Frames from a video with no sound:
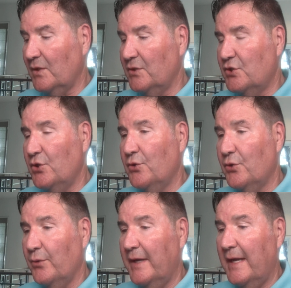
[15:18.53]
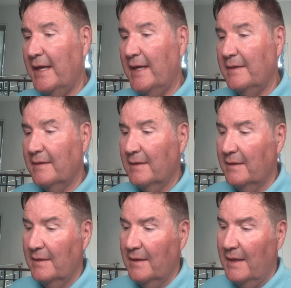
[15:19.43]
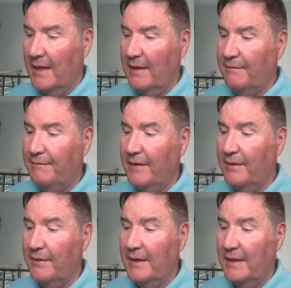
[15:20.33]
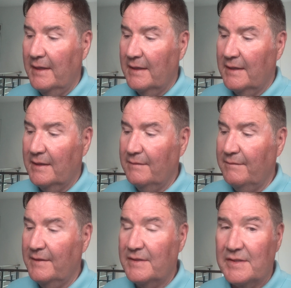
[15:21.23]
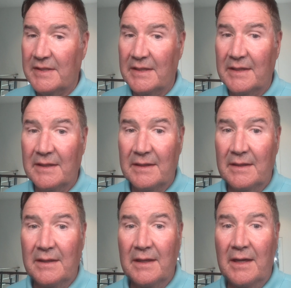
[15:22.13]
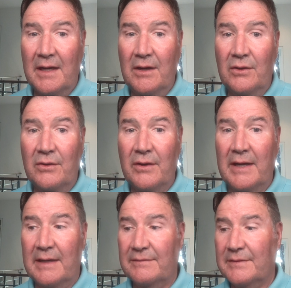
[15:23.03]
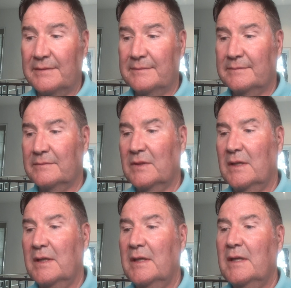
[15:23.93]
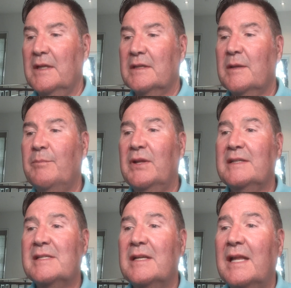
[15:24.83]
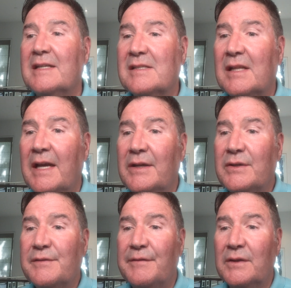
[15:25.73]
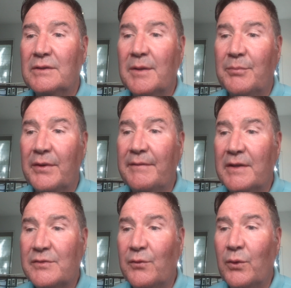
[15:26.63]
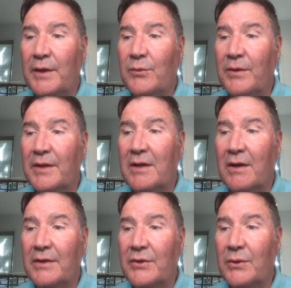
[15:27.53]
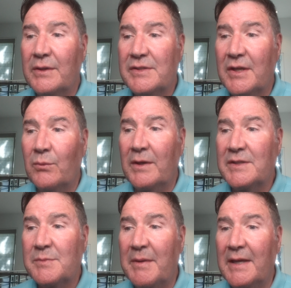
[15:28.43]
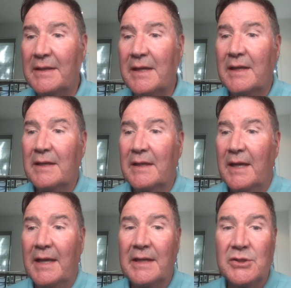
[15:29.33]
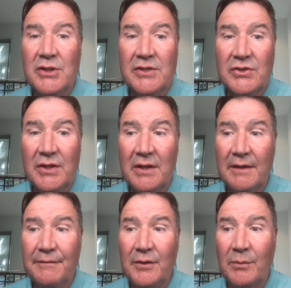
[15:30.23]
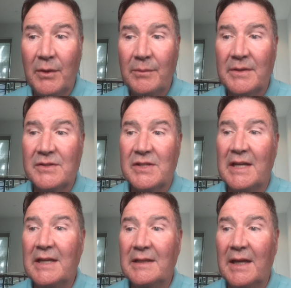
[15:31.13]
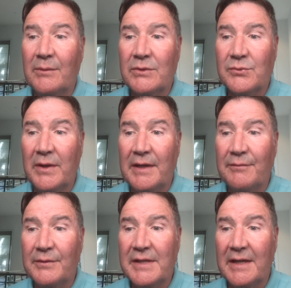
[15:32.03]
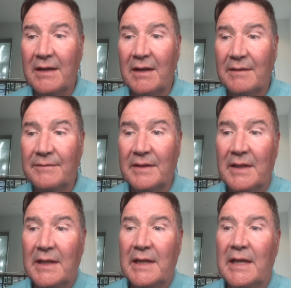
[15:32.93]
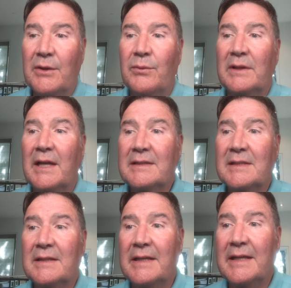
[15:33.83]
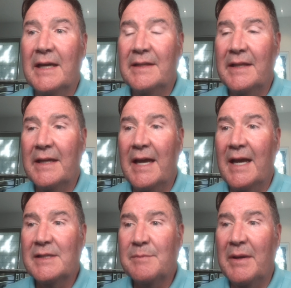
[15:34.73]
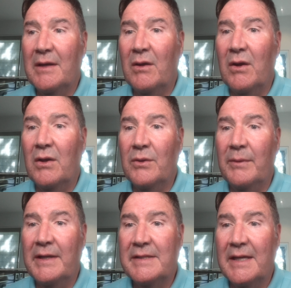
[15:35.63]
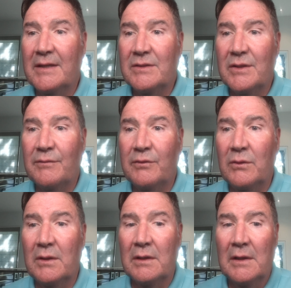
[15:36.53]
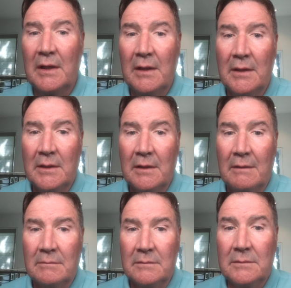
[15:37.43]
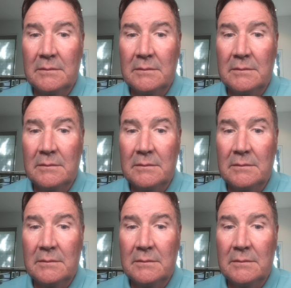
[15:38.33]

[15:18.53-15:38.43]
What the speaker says: To create a very convincing aircraft. The plexiglass sliders filled the previous void where the car doors had once been, and it just took a few moments. Eli was ready for takeoff. He reluctantly gunned the gas pedal all the way down to the floor. The